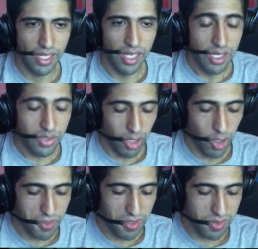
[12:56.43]
So I hope
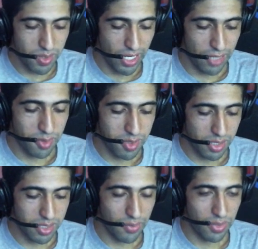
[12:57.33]
that this guide for
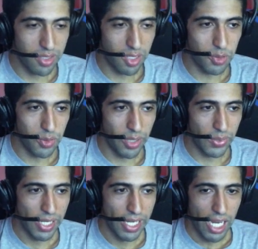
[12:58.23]
6-7 has helped you out,
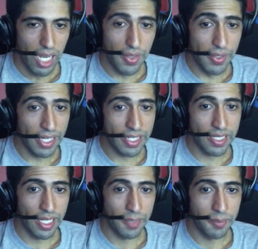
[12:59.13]
and then next time,